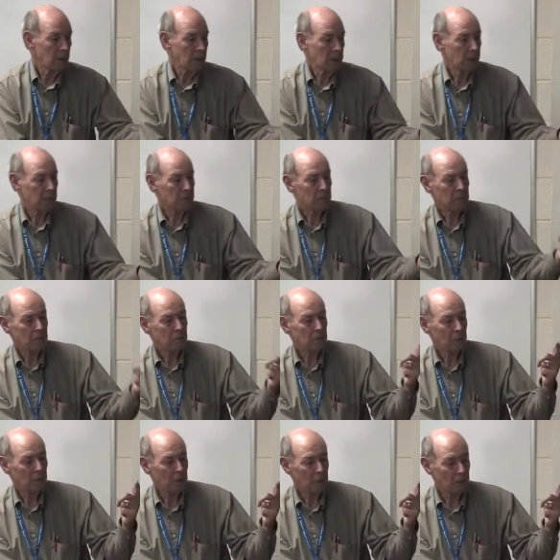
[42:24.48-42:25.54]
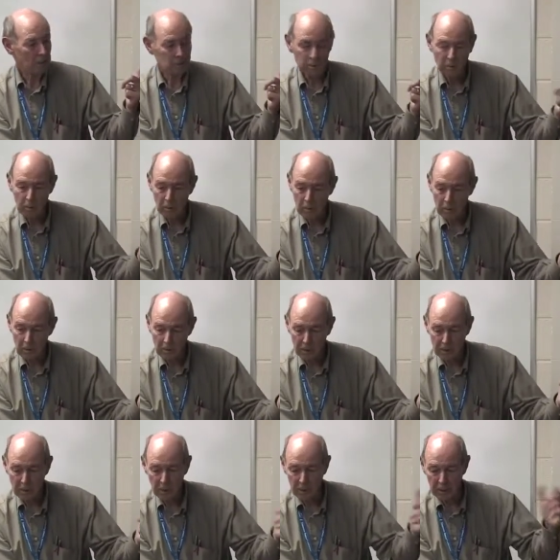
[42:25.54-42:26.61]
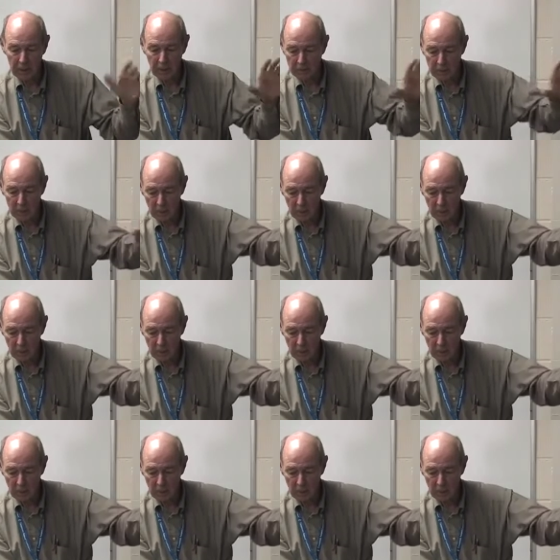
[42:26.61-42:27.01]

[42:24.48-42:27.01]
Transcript: And uh, again, I,